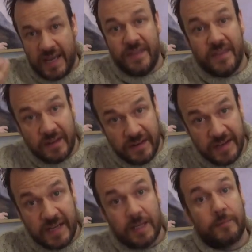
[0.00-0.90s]
in the
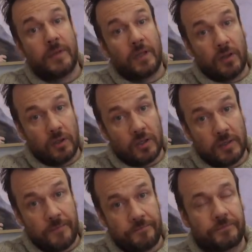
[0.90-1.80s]
name
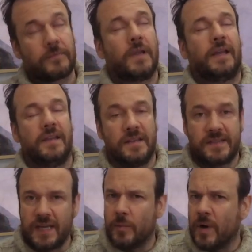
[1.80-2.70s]
law. And in the
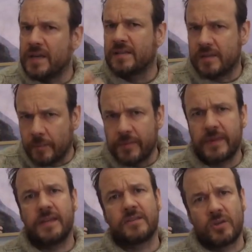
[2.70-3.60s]
same way,
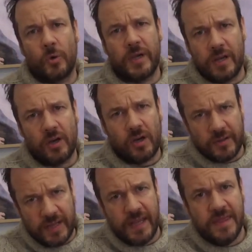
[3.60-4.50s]
something is going
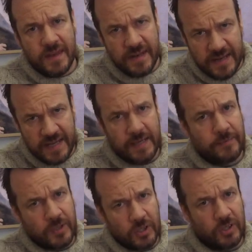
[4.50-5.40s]
on in the
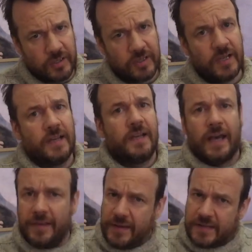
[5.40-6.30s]
name God.
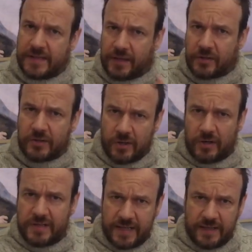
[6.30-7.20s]
And these thinkers are
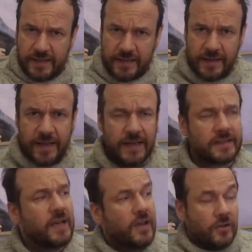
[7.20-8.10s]
articulating that.
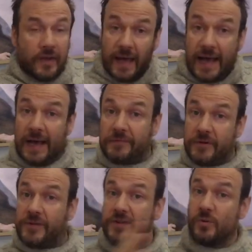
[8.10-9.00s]
Now,
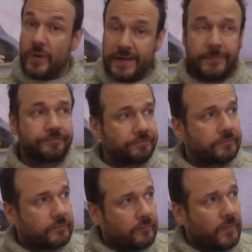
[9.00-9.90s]
after this week,
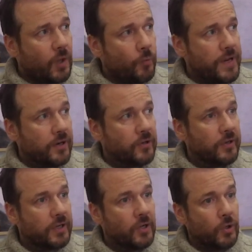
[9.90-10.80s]
we are going
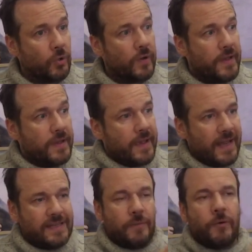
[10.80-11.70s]
to go...
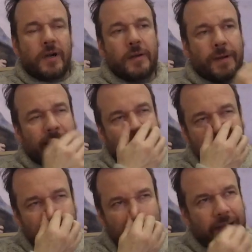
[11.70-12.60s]
We're
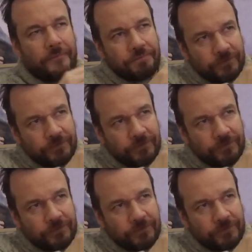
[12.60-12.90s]
kind of like...